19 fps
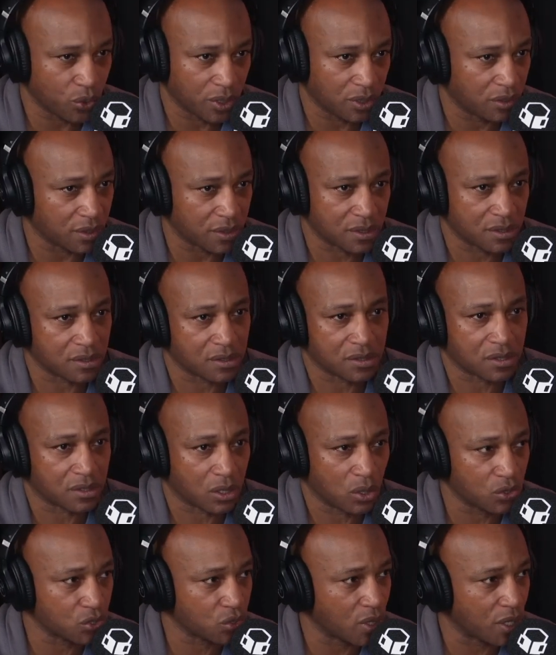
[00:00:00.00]
This is
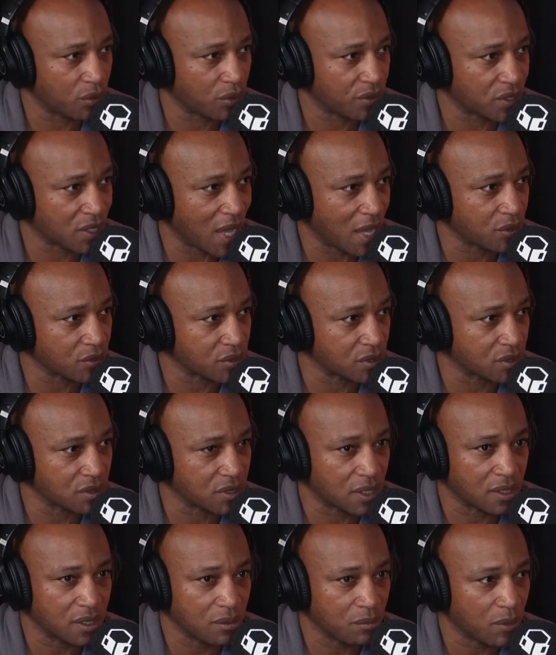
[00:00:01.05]
close to 100,000 that
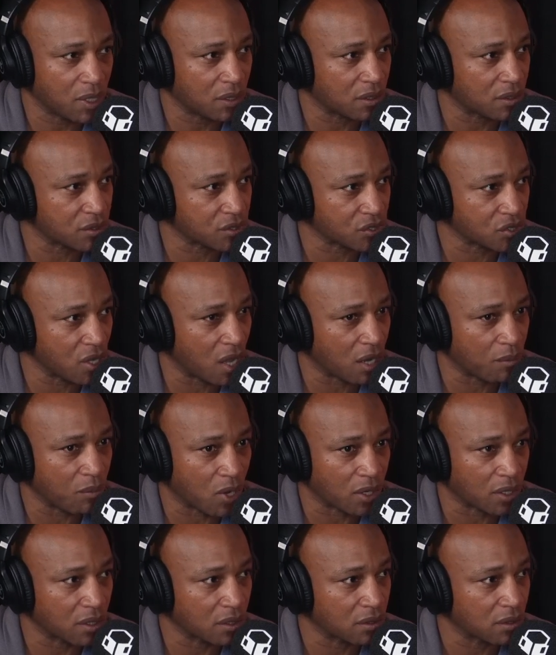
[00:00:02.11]
he made in the stock market.